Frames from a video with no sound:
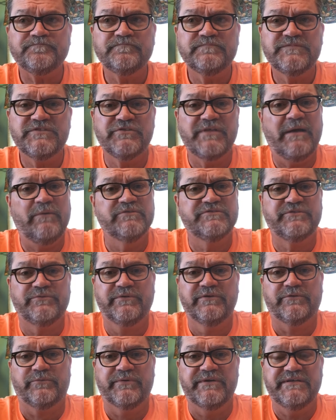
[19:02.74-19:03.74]
So that was the
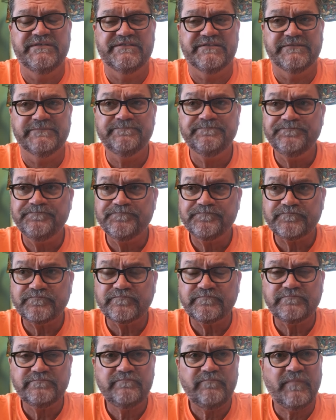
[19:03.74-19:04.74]
real reason.
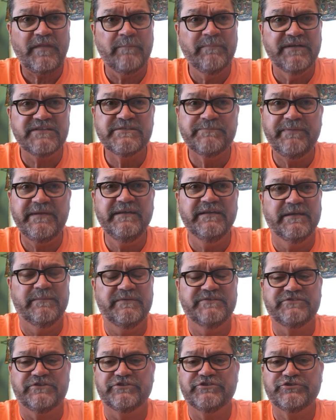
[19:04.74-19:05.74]
But speed
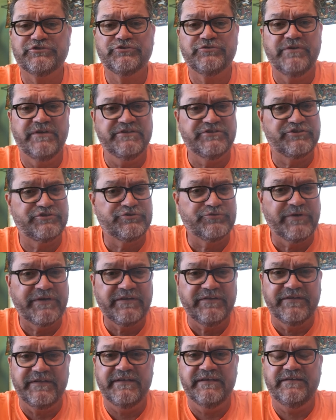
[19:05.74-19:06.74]
limits is
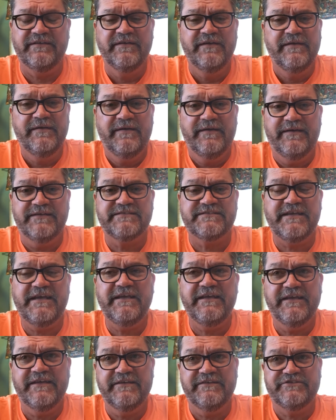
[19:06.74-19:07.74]
strictly a
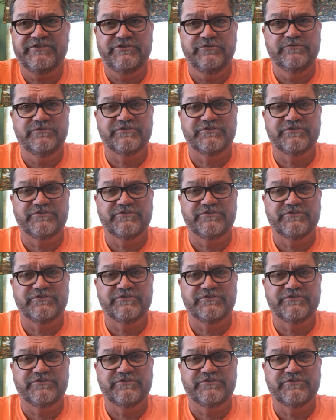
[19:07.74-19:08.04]
state issue.